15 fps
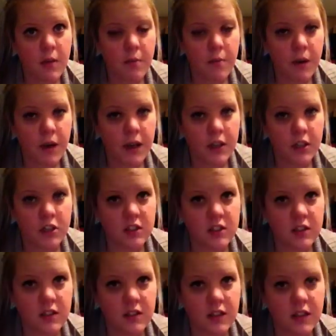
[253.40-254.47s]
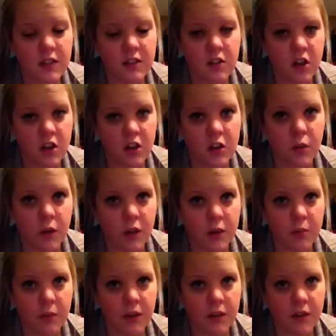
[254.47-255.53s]
but she says it's not gonna work
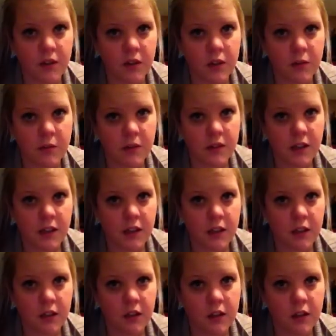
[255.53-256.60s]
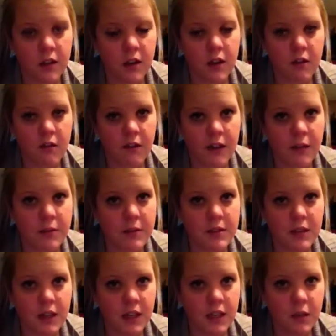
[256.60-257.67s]
because you're gonna be taking vitamins
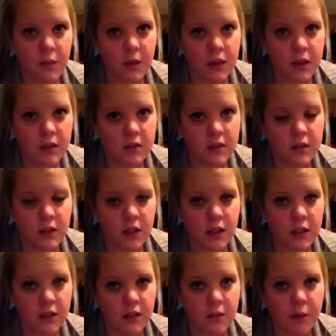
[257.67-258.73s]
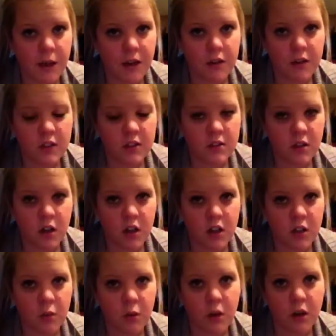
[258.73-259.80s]
anyways, and biotin's not
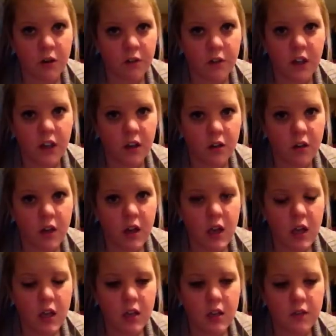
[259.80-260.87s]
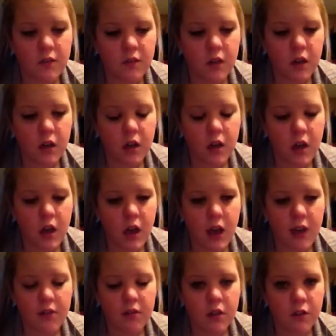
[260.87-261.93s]
gonna work for you. And I've I
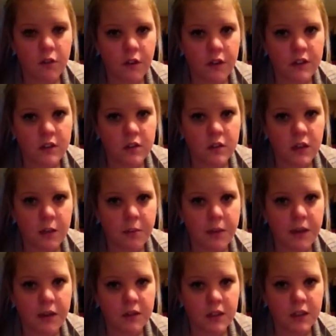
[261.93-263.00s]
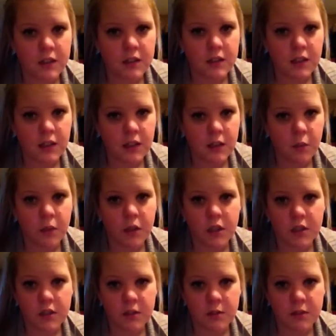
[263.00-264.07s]
have a lot of friends who take biotin, say it
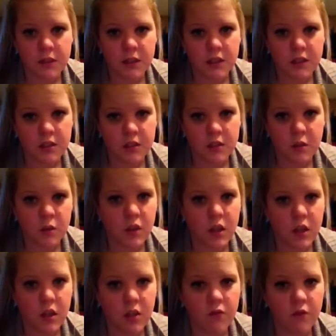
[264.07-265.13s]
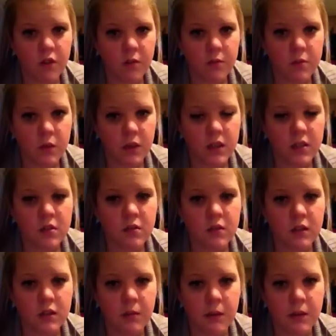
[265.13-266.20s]
works, some say it doesn't do anything for them, so I guess it
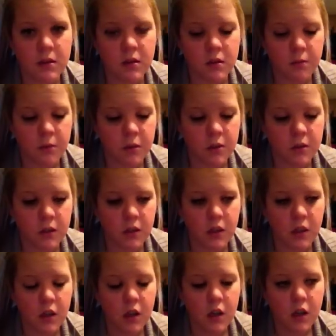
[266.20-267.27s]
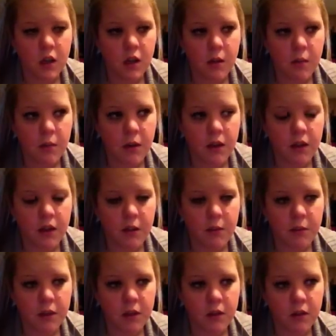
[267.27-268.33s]
really depends on the person. But I think I'm
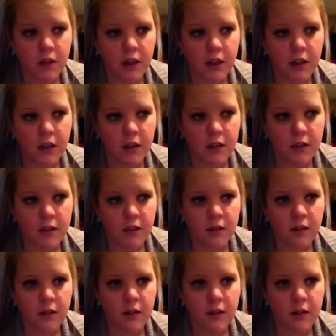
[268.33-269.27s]
going to go get it because